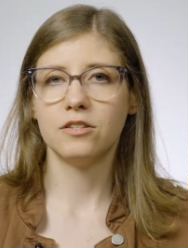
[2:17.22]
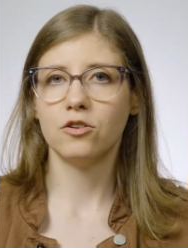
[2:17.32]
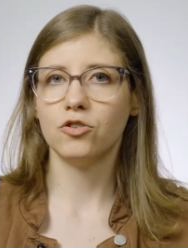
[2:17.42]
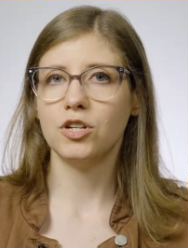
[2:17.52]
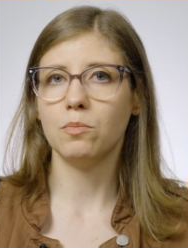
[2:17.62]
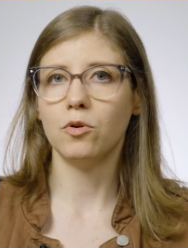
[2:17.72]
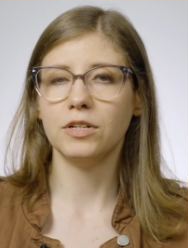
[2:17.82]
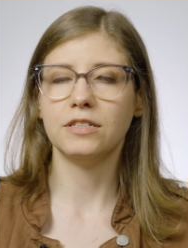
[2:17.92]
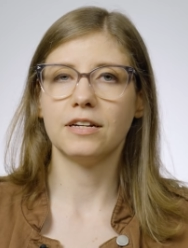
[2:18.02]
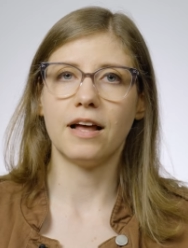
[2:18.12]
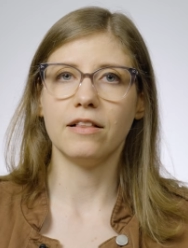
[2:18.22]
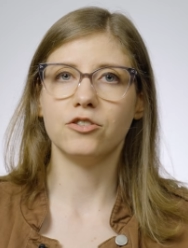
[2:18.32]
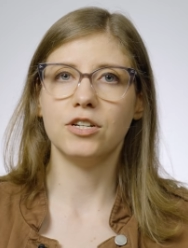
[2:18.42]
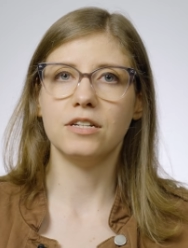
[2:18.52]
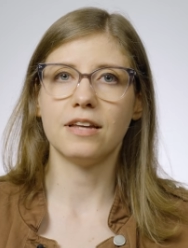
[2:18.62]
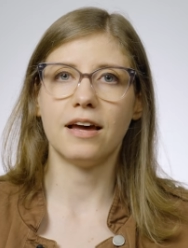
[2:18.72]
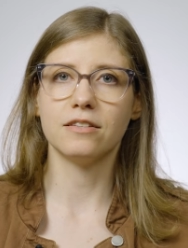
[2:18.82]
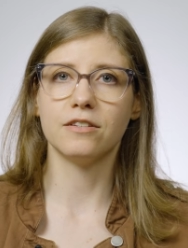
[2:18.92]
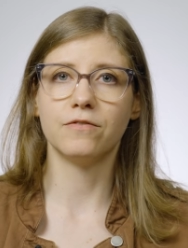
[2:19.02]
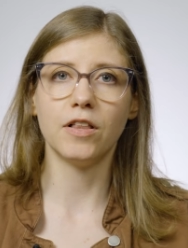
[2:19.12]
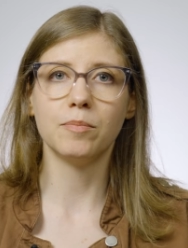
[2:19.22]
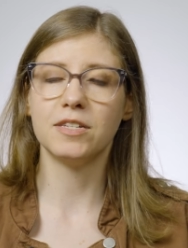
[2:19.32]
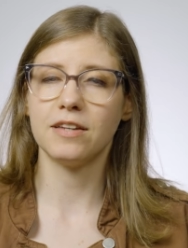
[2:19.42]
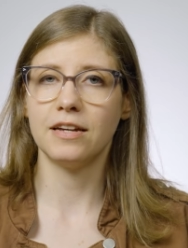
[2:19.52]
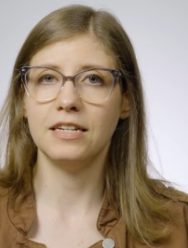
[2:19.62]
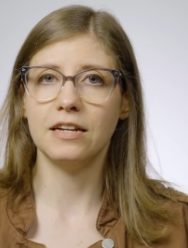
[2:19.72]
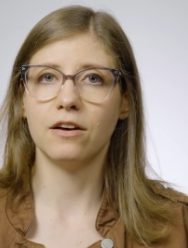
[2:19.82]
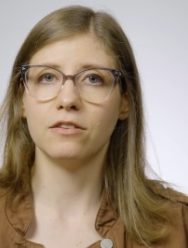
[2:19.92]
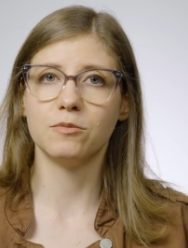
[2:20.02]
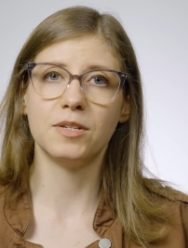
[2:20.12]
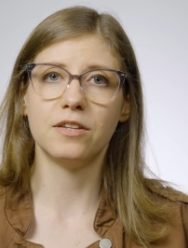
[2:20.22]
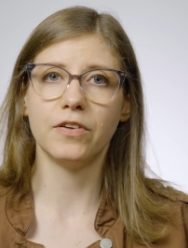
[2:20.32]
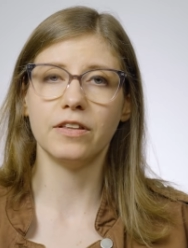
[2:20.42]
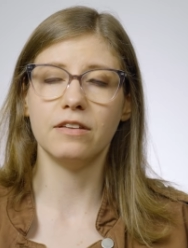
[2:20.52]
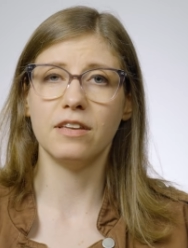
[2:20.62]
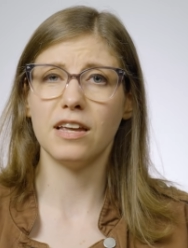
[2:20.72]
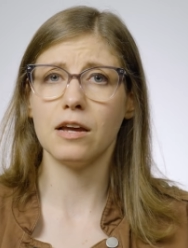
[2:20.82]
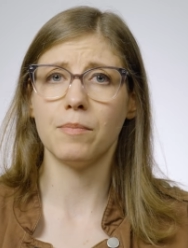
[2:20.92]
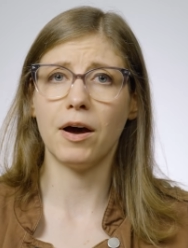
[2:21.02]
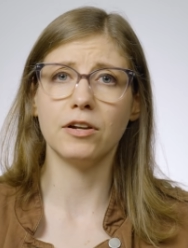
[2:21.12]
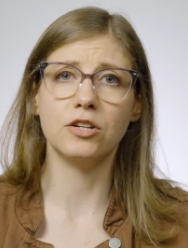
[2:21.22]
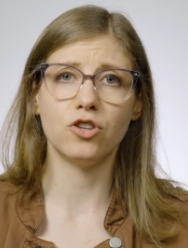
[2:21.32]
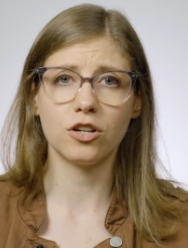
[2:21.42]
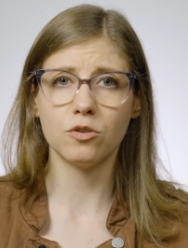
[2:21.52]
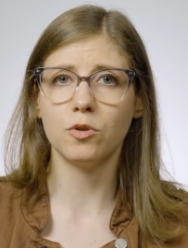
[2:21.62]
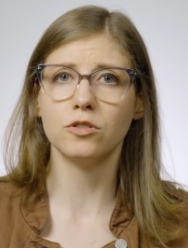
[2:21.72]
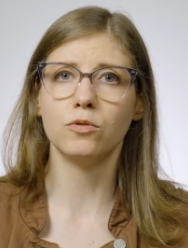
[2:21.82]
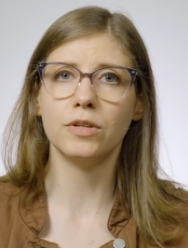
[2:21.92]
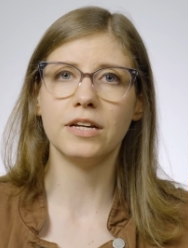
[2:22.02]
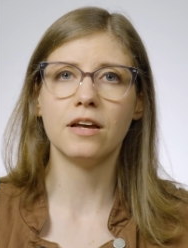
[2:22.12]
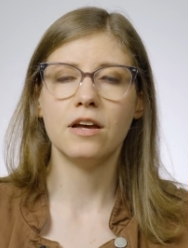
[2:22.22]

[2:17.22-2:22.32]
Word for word: Synergy Molding Technologies has developed this idea specifically thinking about injection mold tooling,